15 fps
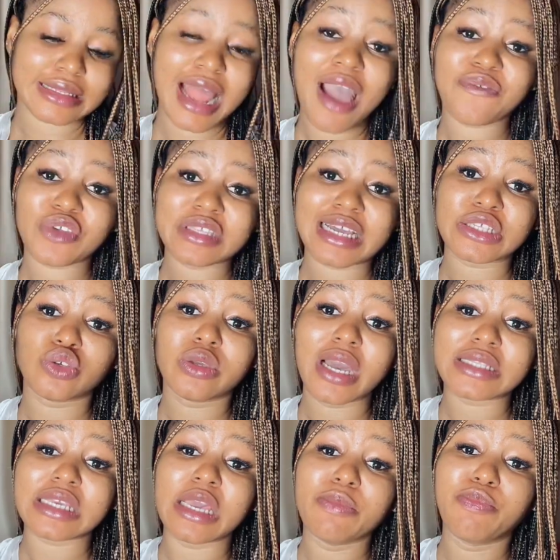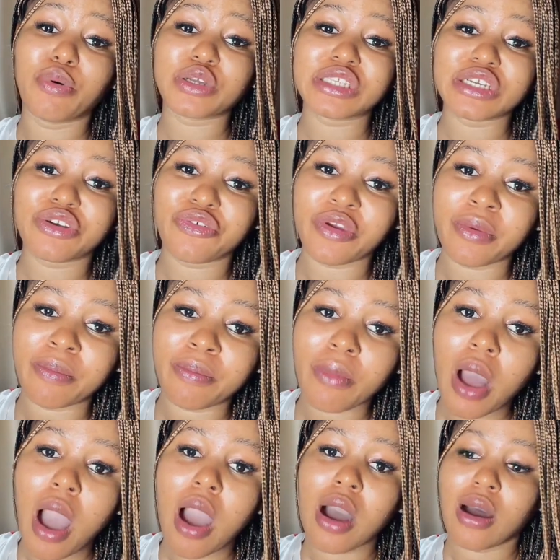after that, you get a body cream.
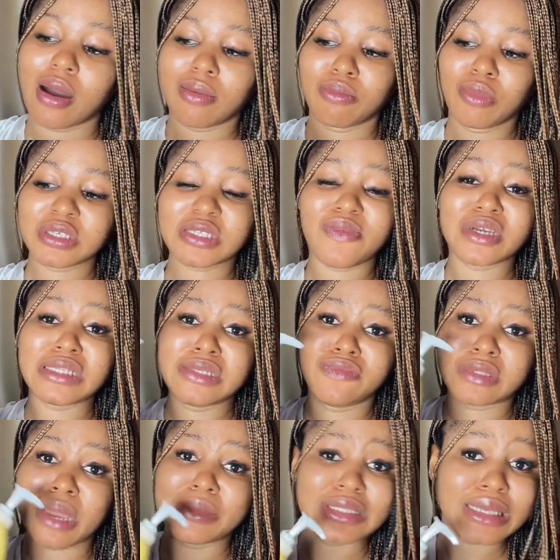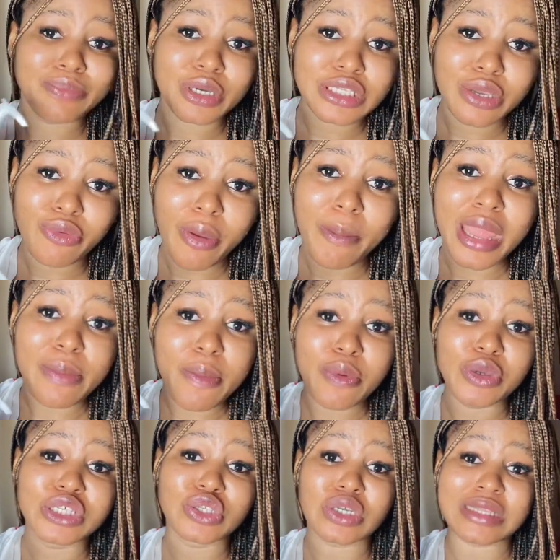Most of all this vitamin C body cream, many people
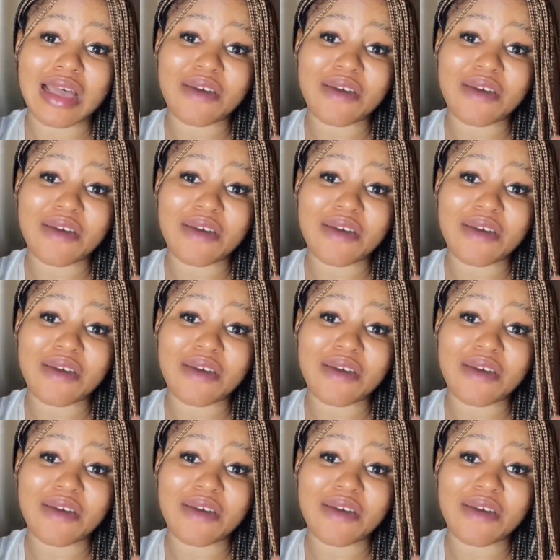use it on their